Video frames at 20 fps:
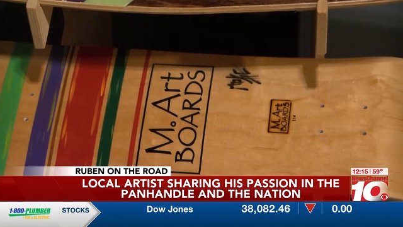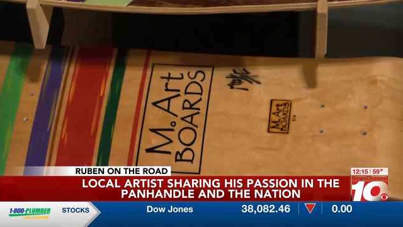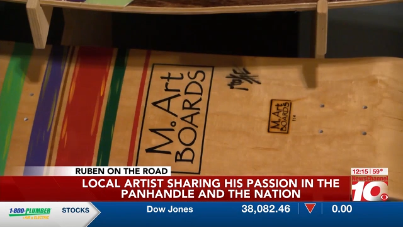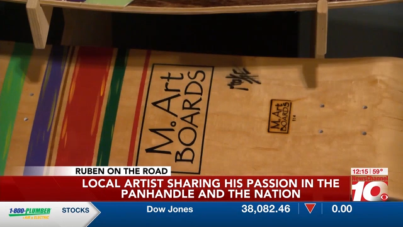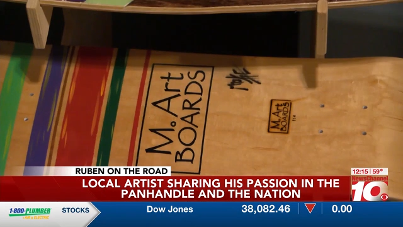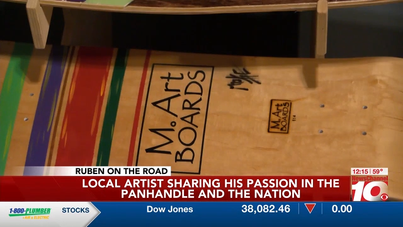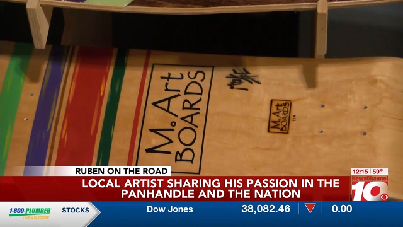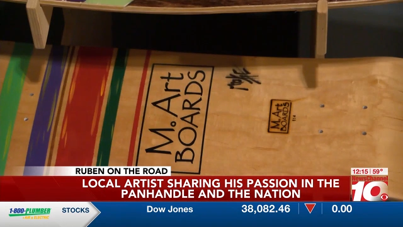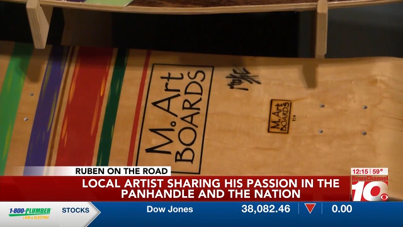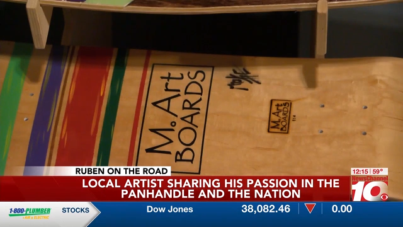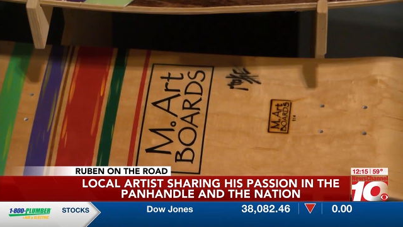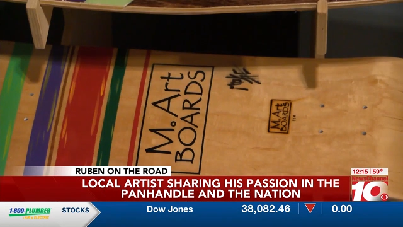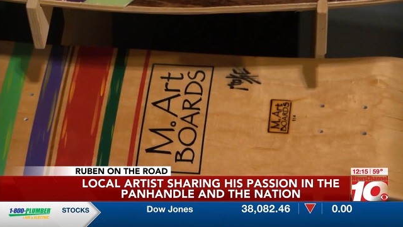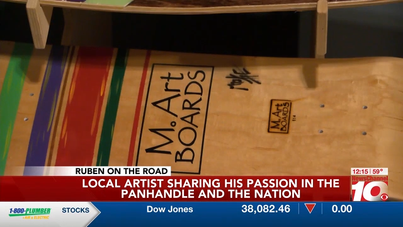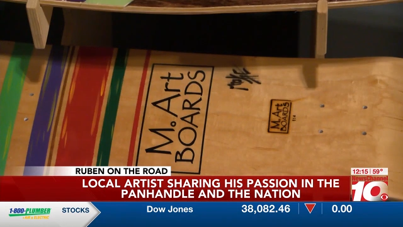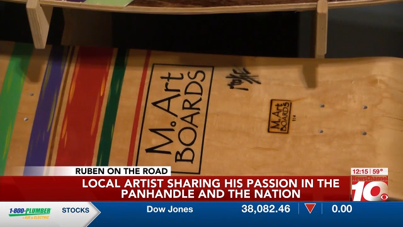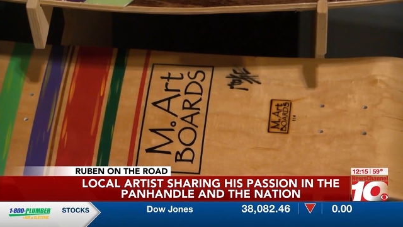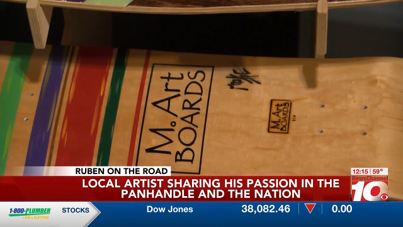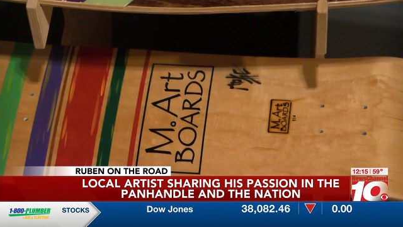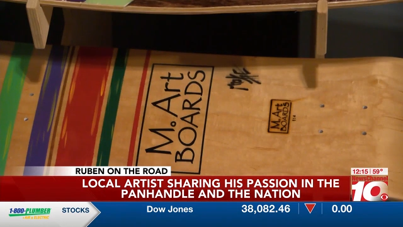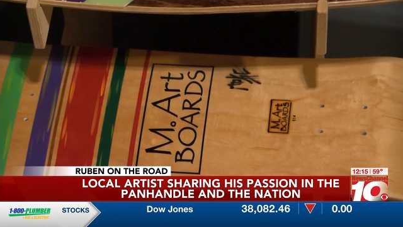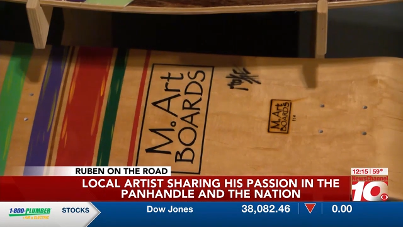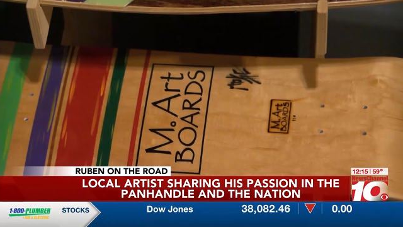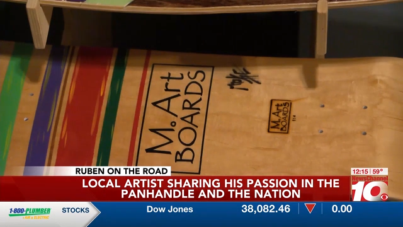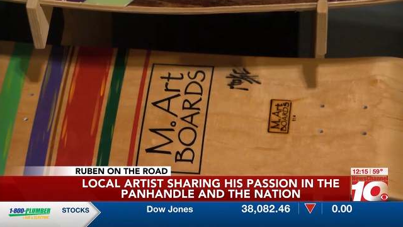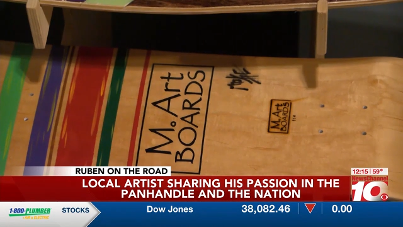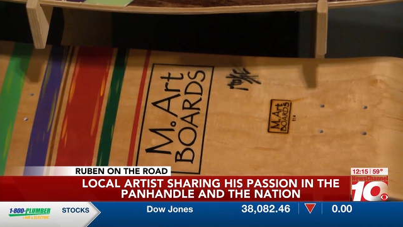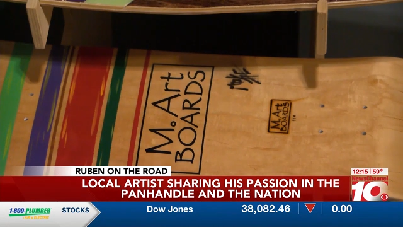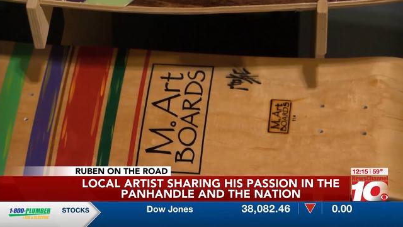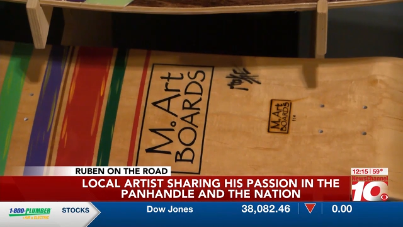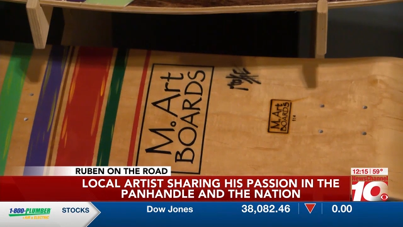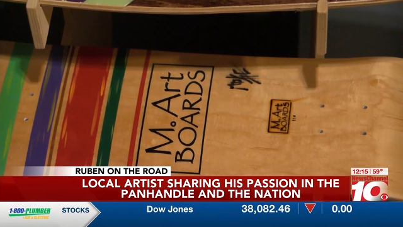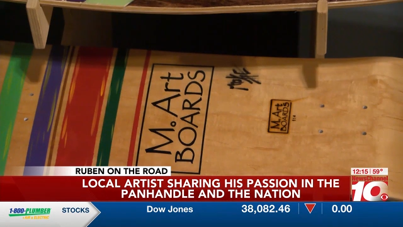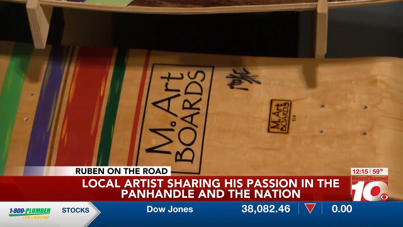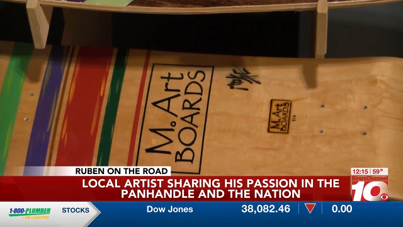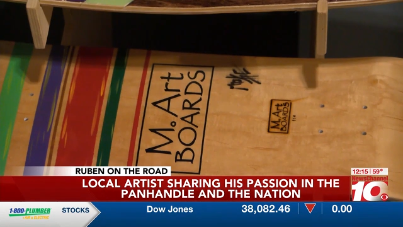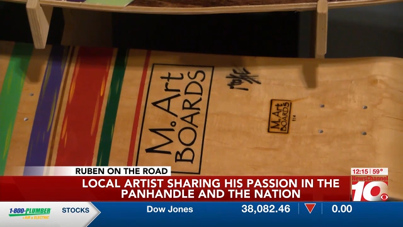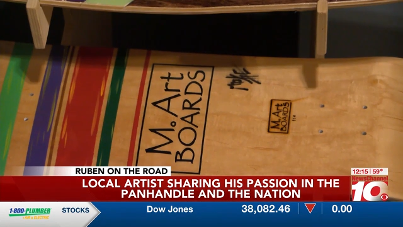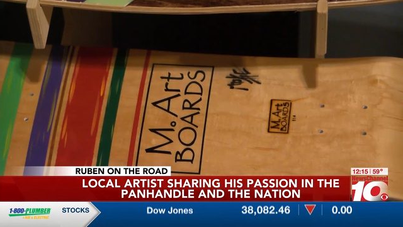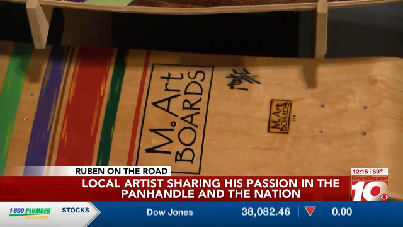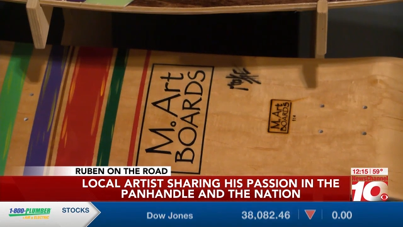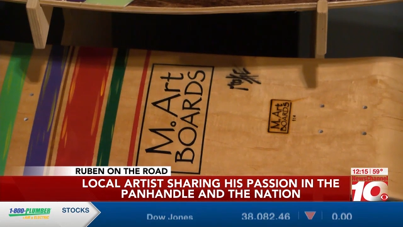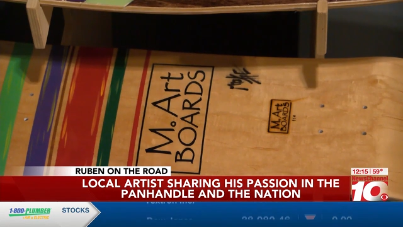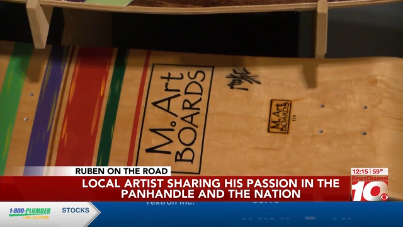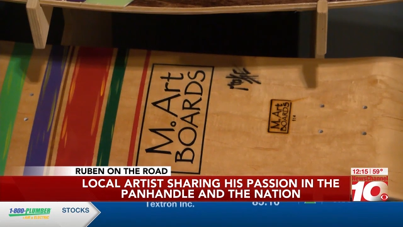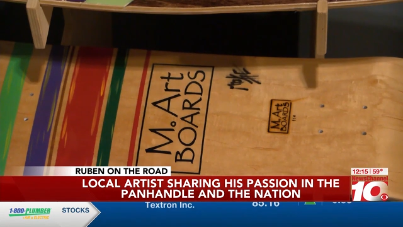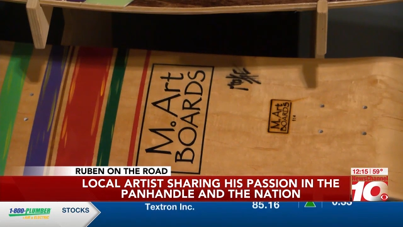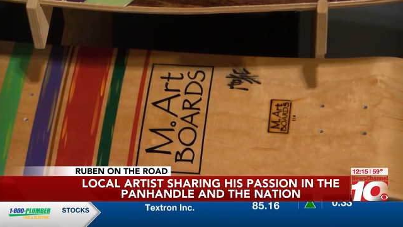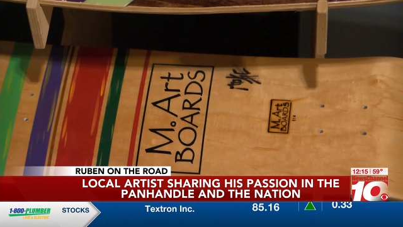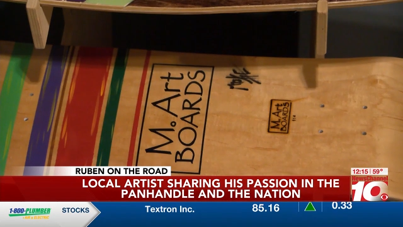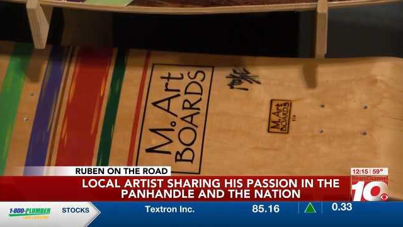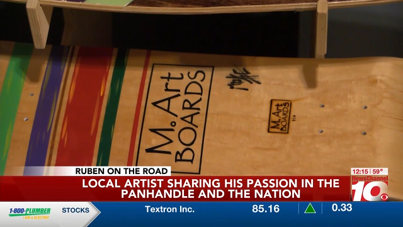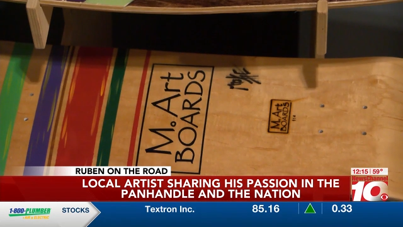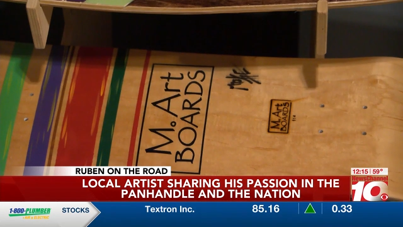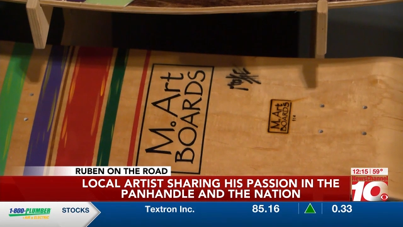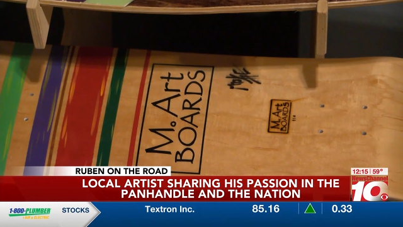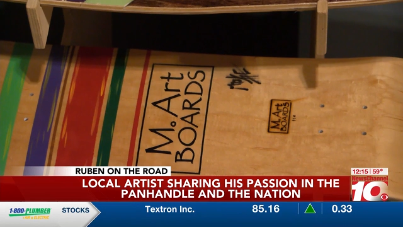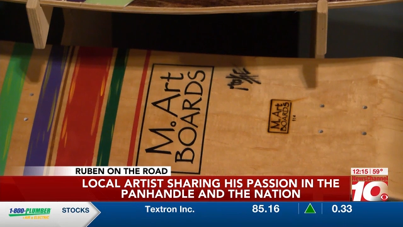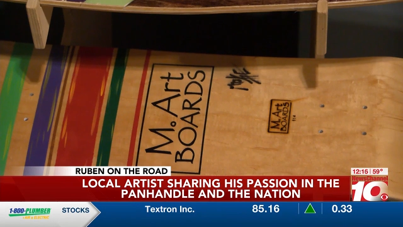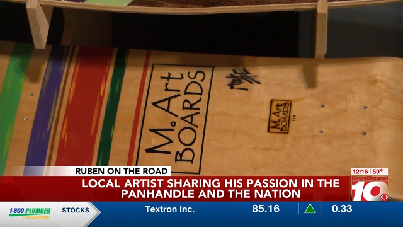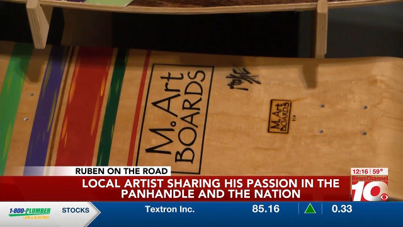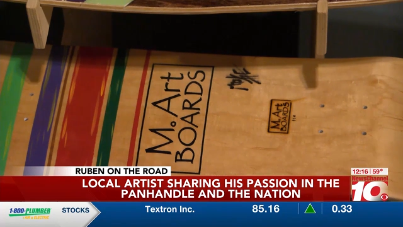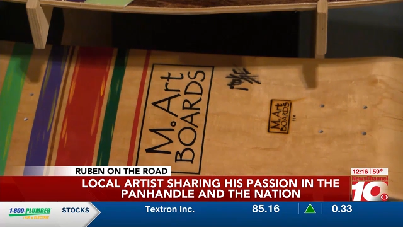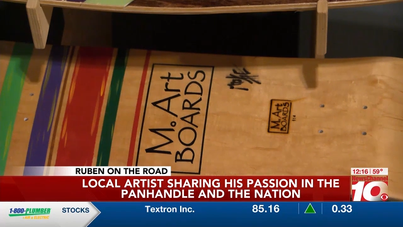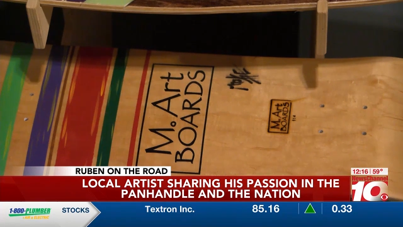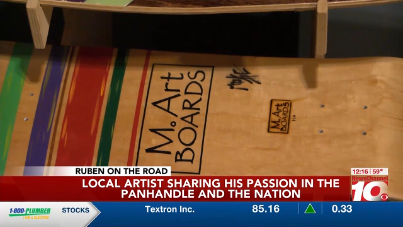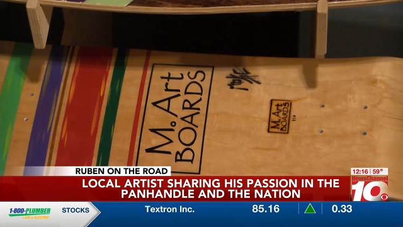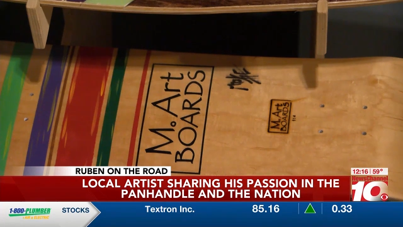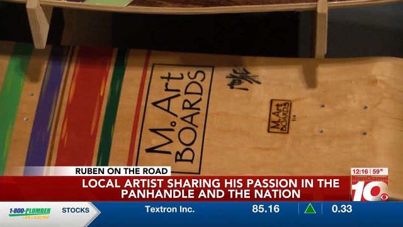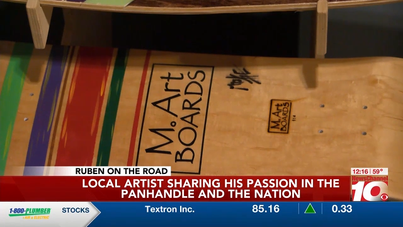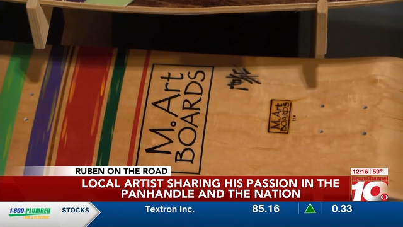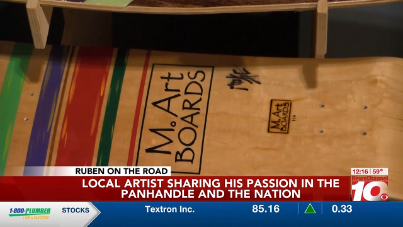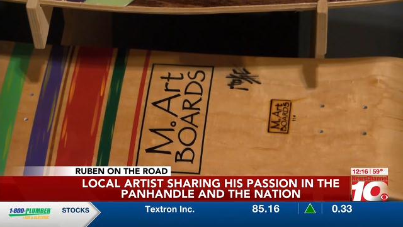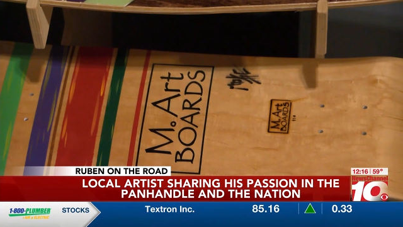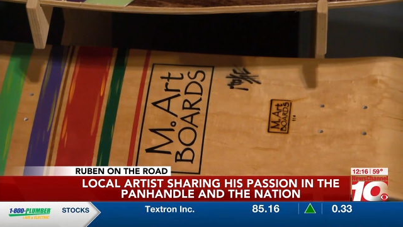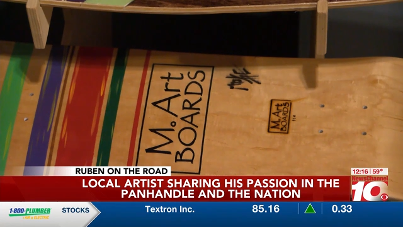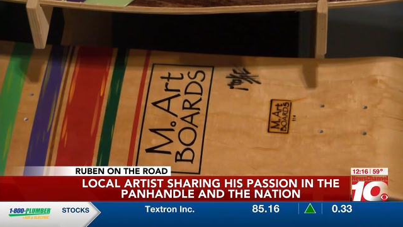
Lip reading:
[unreadable: no face in view]